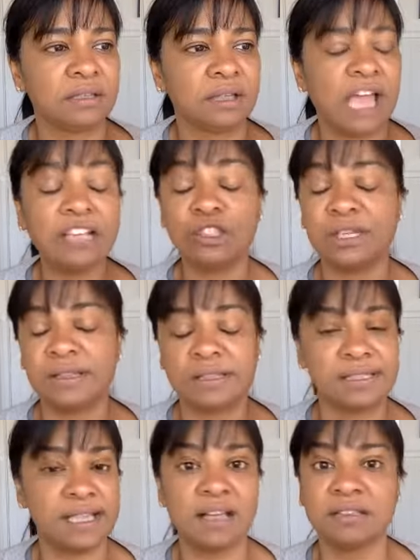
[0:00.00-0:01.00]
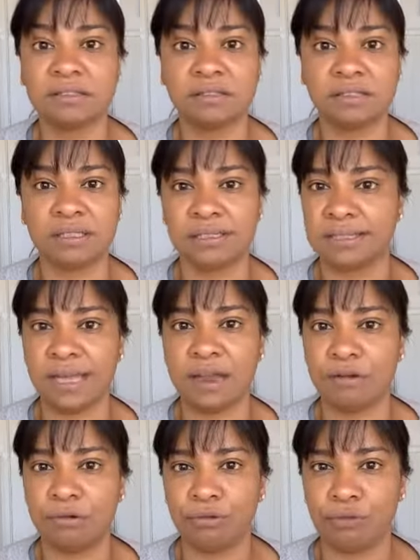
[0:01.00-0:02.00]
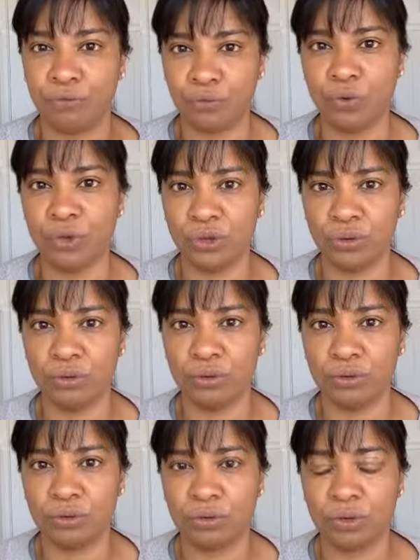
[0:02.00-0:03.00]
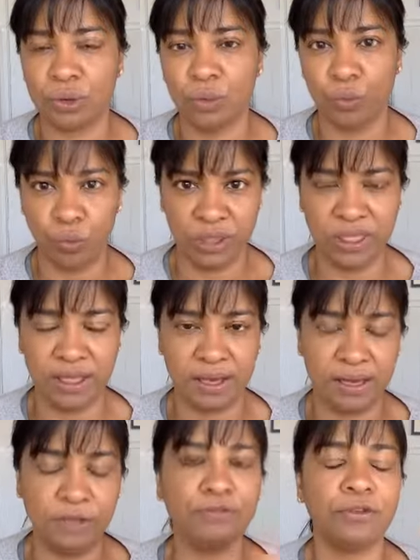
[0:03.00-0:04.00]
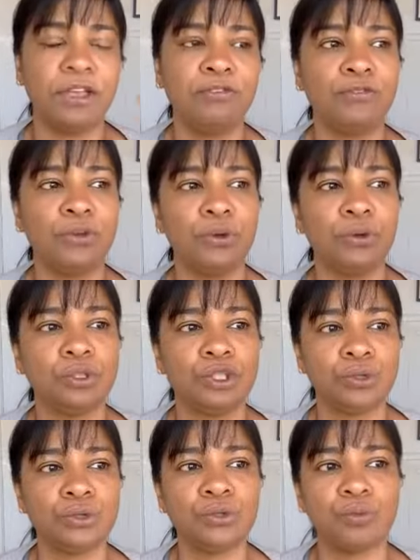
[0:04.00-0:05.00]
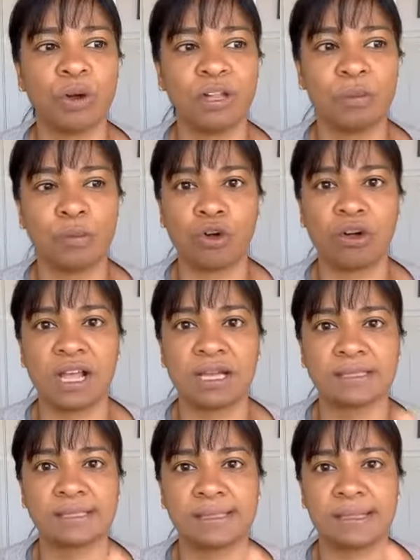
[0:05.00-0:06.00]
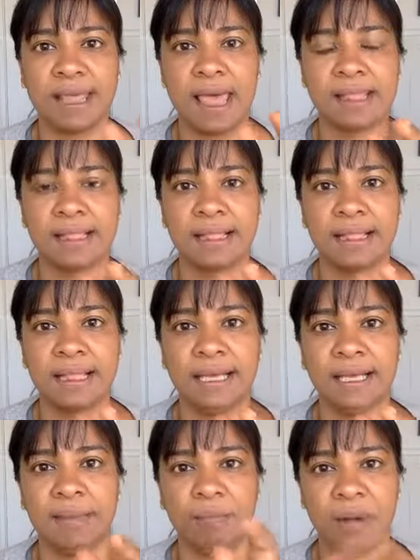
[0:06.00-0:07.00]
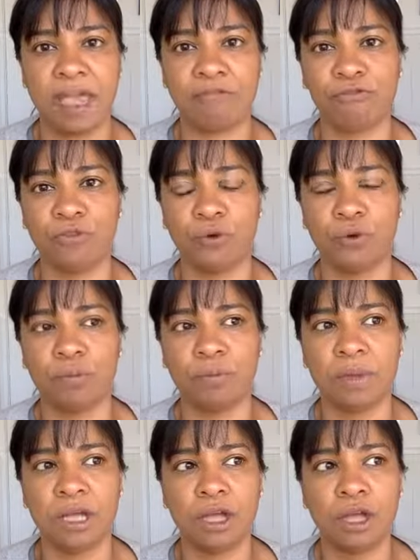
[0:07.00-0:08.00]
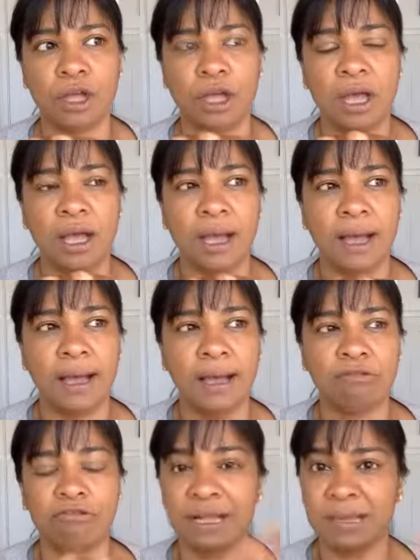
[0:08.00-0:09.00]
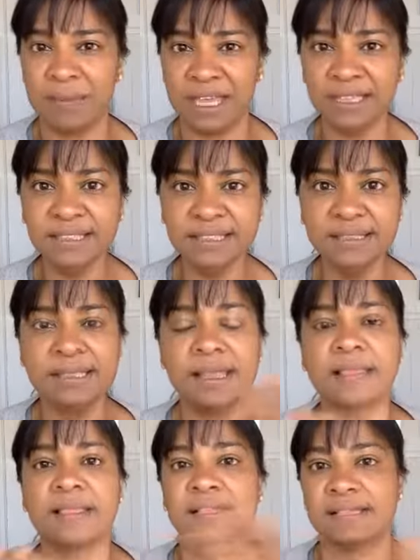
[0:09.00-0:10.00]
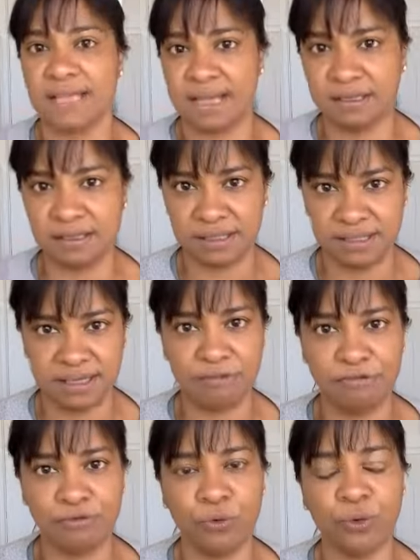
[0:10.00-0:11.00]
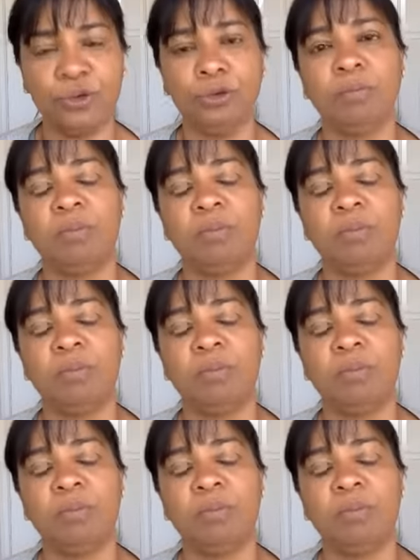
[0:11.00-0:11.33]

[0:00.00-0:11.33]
Actually, the sales is done for you with it. If you choose one of the products that the platform recommends, then the sales is done for you.